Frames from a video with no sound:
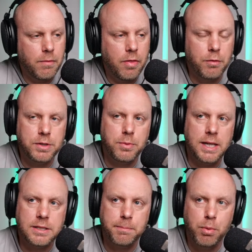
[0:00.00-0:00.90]
And the reason why
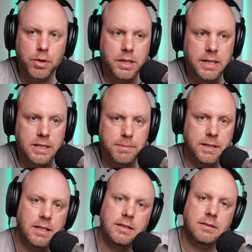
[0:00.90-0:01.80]
that's important is
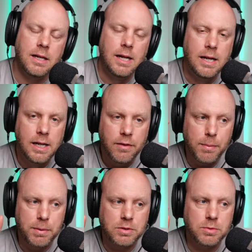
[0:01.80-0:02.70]
because the
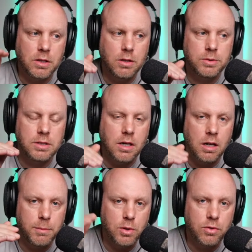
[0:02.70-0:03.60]
person with the lowest
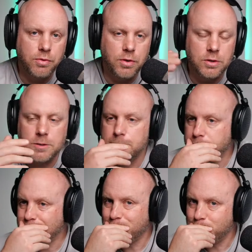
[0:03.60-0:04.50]
economy goes first.
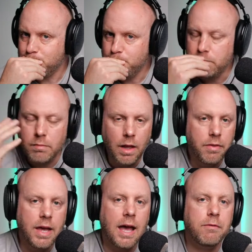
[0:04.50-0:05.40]

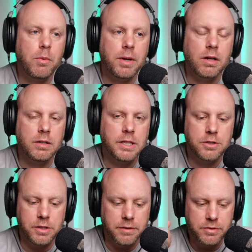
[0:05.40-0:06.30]
They have what we call
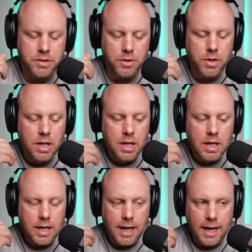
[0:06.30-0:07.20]
initiative. So
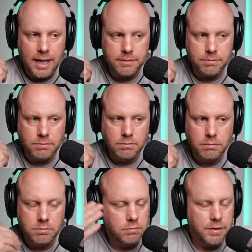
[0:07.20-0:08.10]

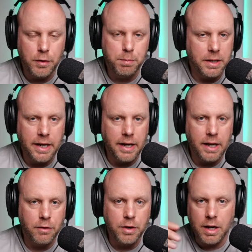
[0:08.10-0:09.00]
if you've played any
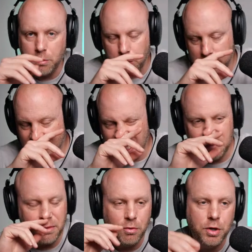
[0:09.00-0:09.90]
other kind of role-playing game
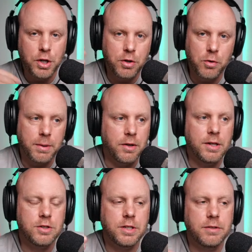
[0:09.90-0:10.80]
before, you know about
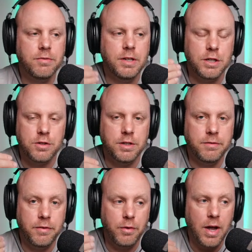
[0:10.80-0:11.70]
initiative. Initiative,
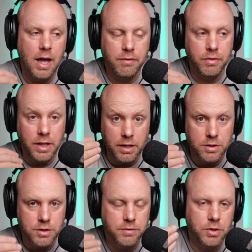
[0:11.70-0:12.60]
if you have the
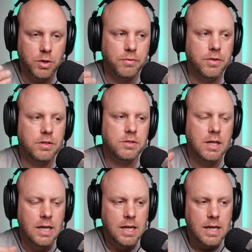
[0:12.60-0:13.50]
initiative, you go first.
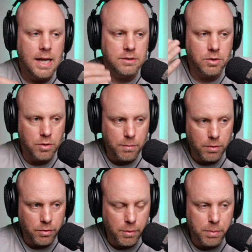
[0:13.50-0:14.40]
And so
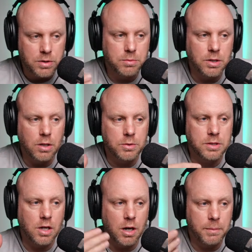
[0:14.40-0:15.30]
the person with the lowest
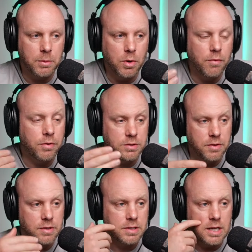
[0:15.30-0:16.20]
economy will go first.
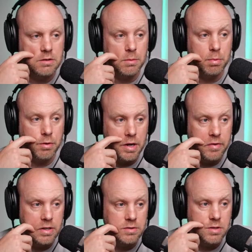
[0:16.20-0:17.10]
In this case, the
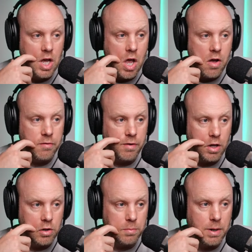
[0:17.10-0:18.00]
Paravians,
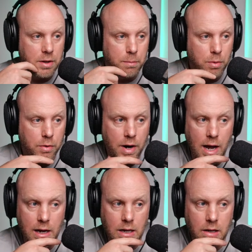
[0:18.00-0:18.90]
followed by the
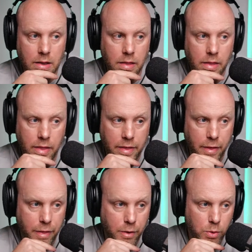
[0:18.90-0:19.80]
Borak, then
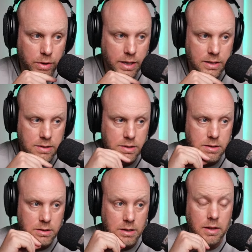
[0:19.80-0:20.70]
the
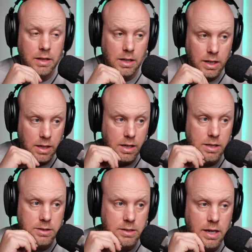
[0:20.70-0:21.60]
Tholians, then the
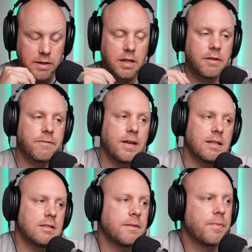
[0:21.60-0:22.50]
Klingons, and then the
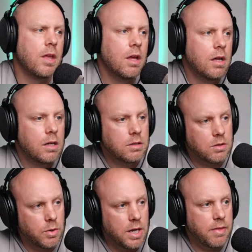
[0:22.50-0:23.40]
Feds.
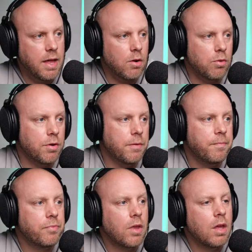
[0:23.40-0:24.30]
So in that order.
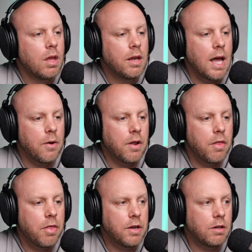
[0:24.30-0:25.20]
Now, another
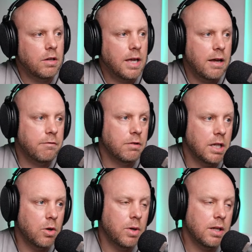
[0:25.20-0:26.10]
thing to look at really
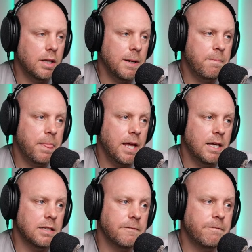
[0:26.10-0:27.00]
quickly
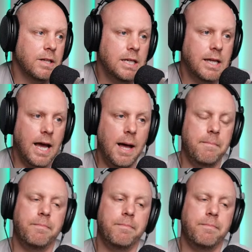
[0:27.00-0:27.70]
is fleet cap.